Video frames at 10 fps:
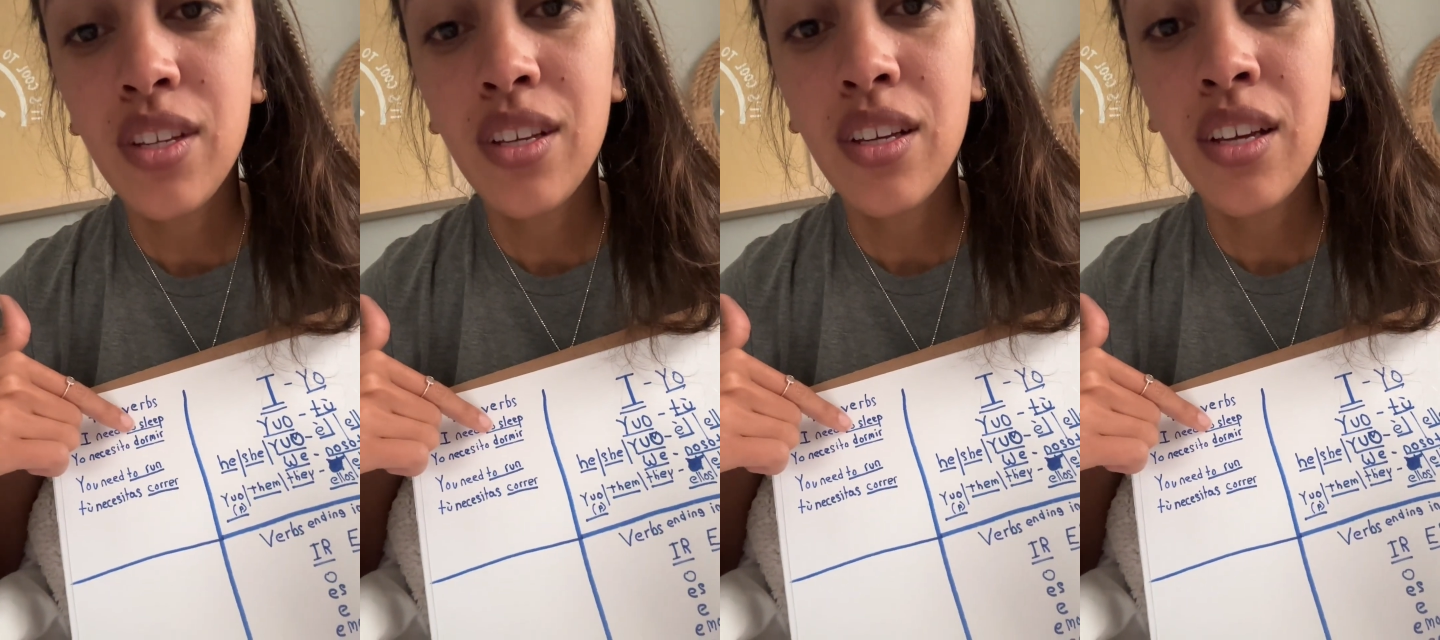
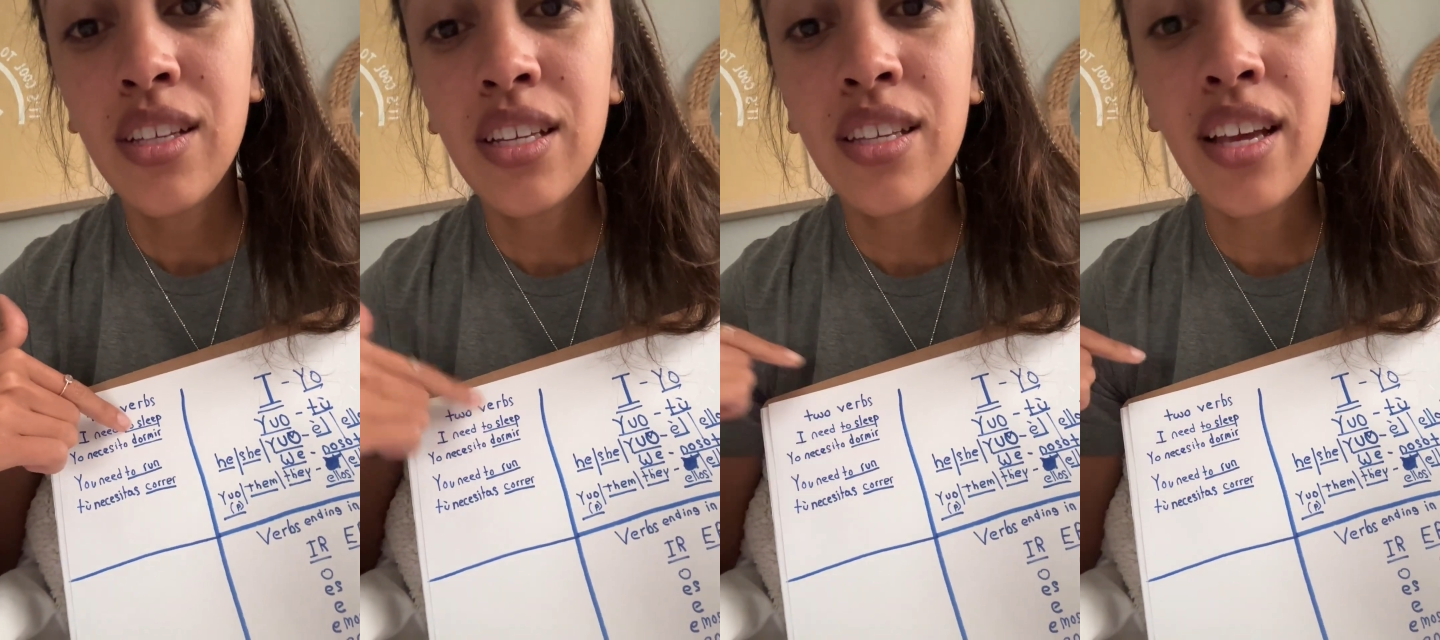Because
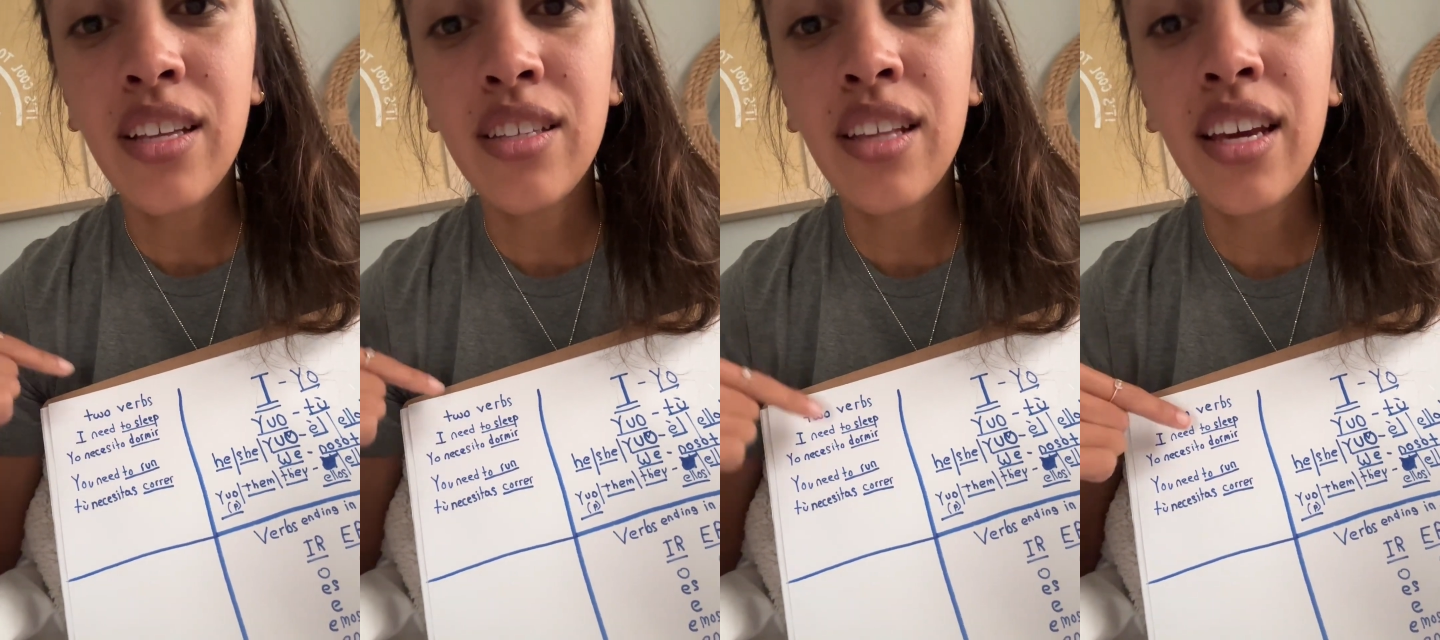it says
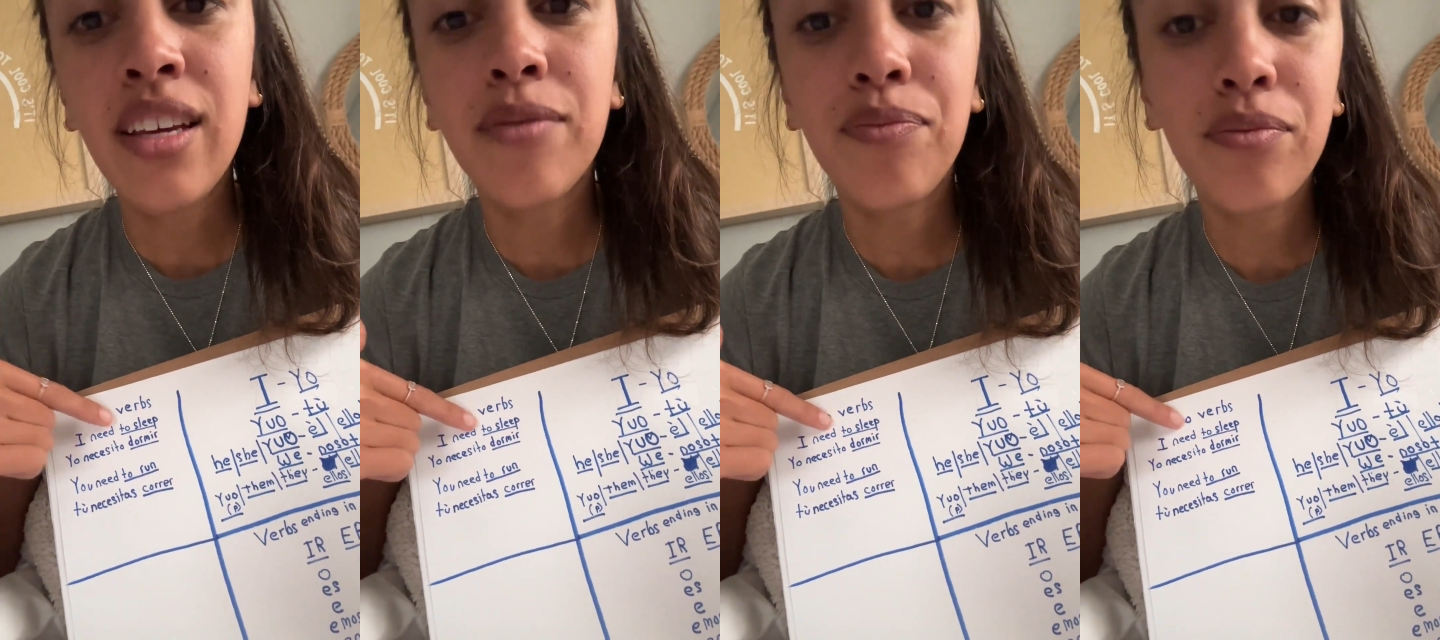like
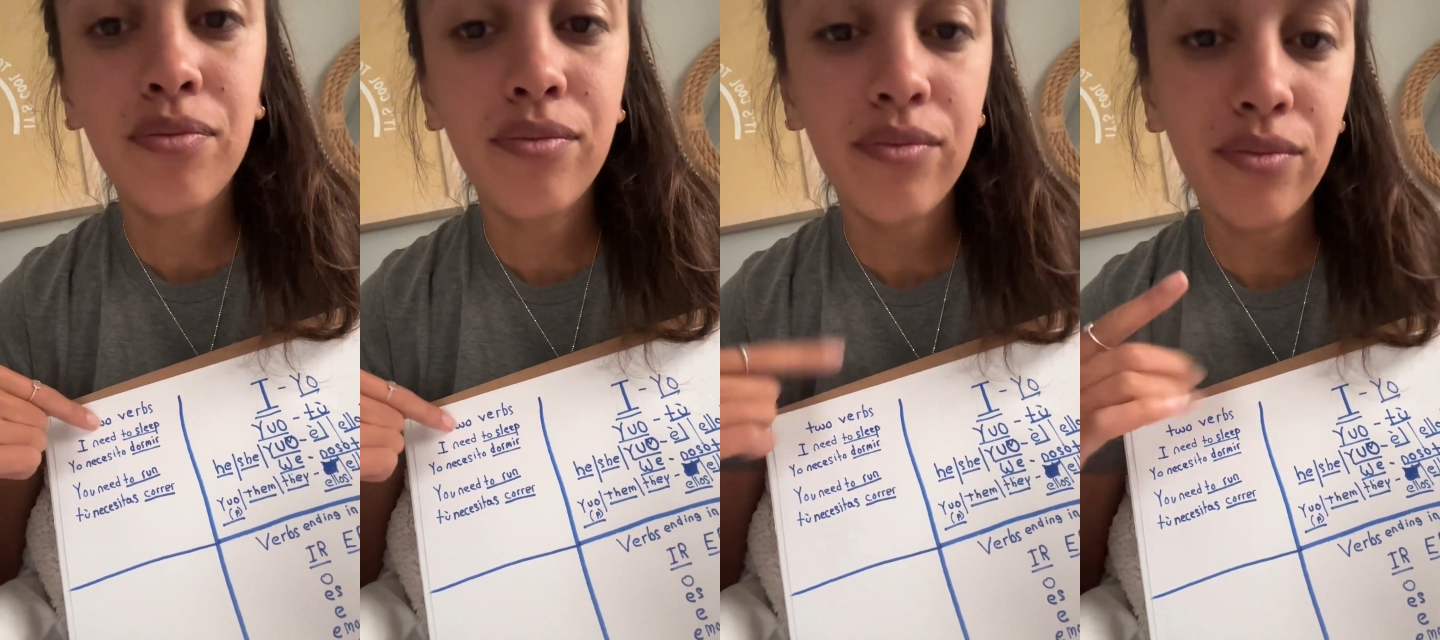
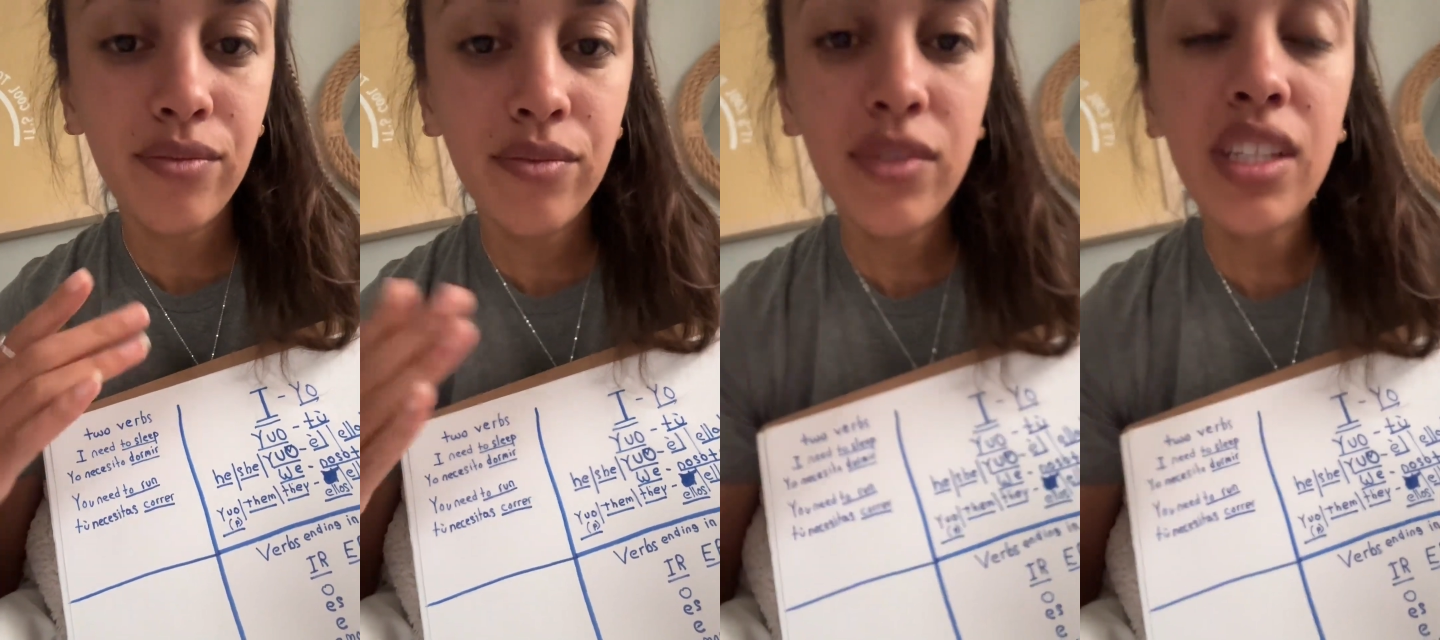
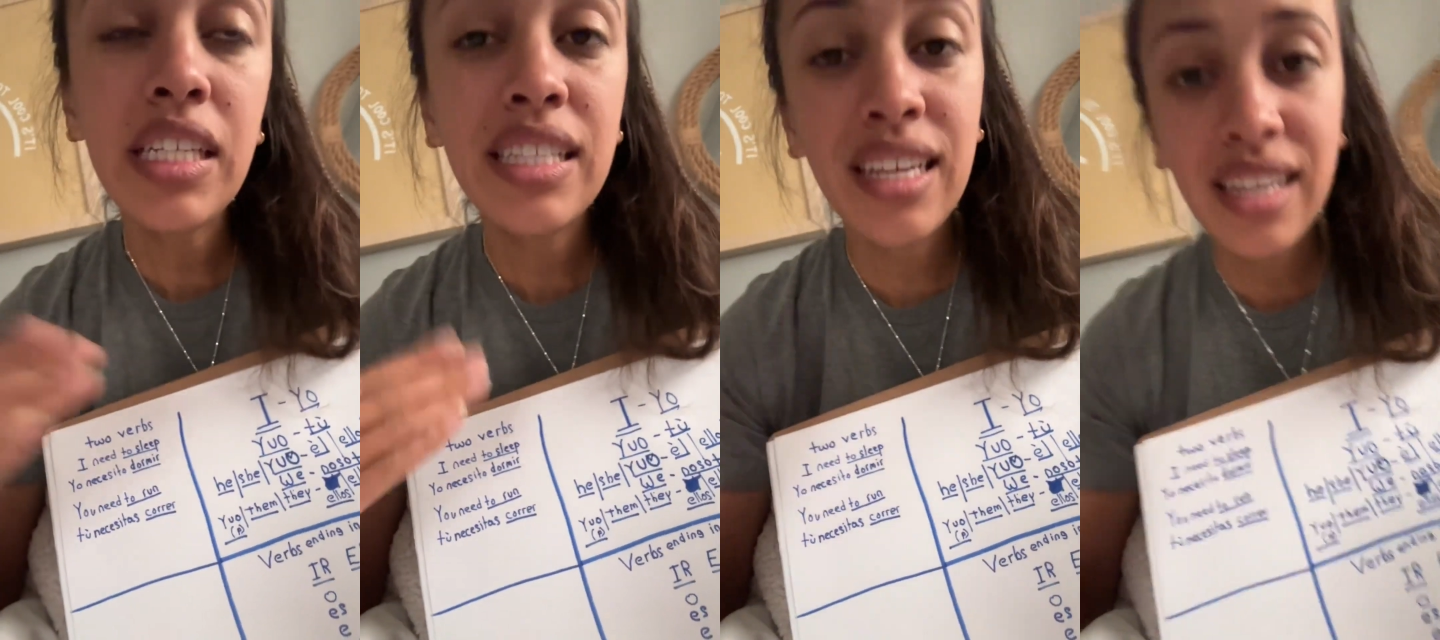
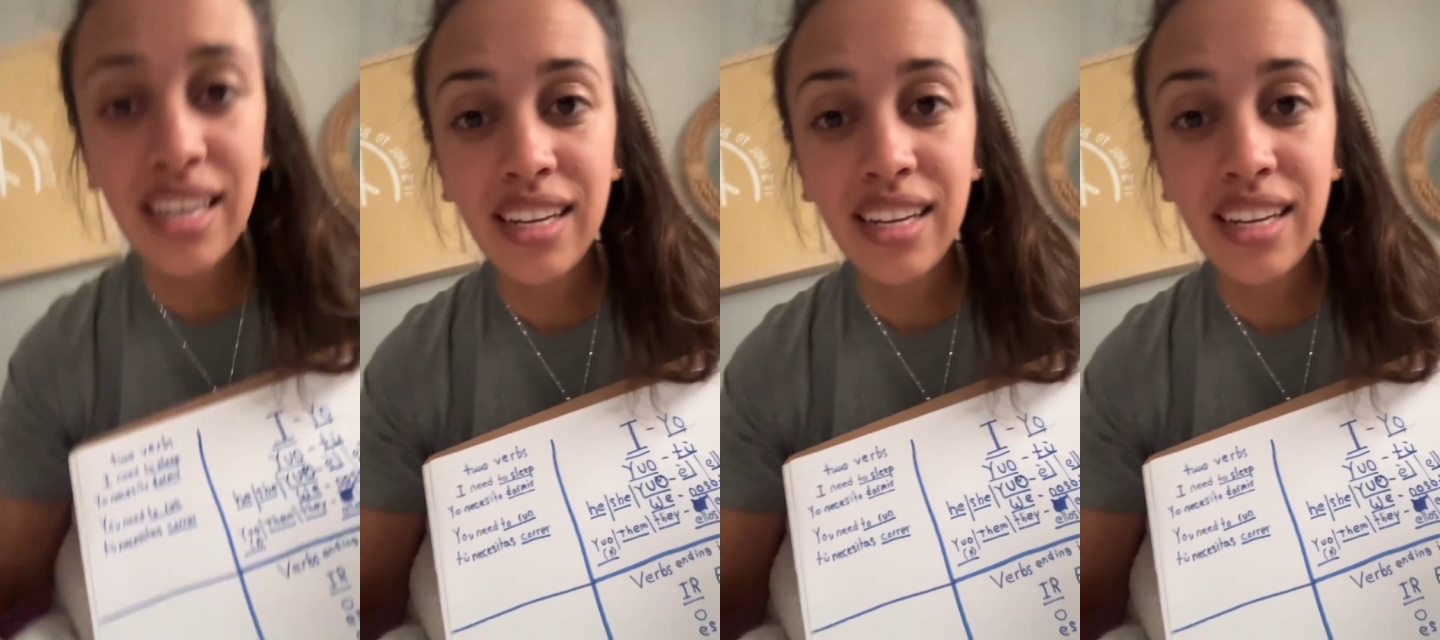to need,